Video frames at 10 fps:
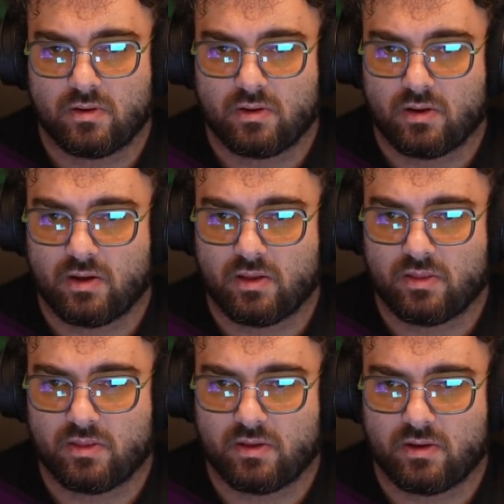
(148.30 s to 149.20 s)
and
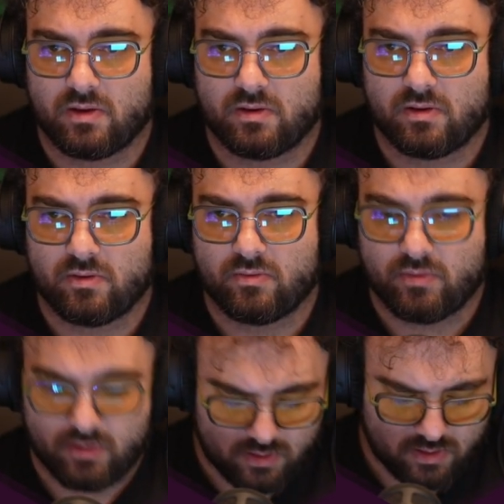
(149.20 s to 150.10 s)
then
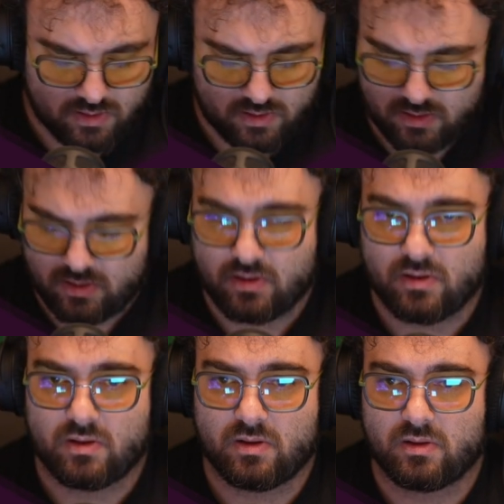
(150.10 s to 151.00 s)
we need the
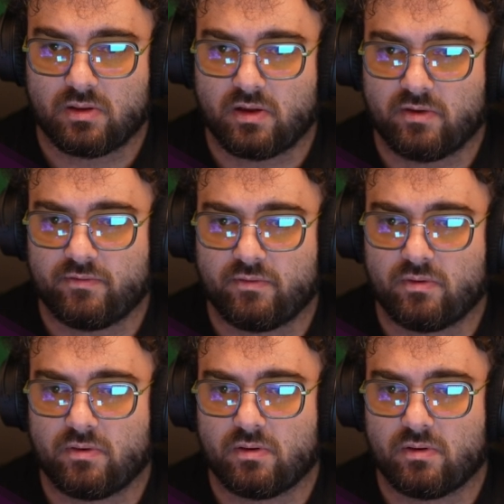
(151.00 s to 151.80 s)
day 4,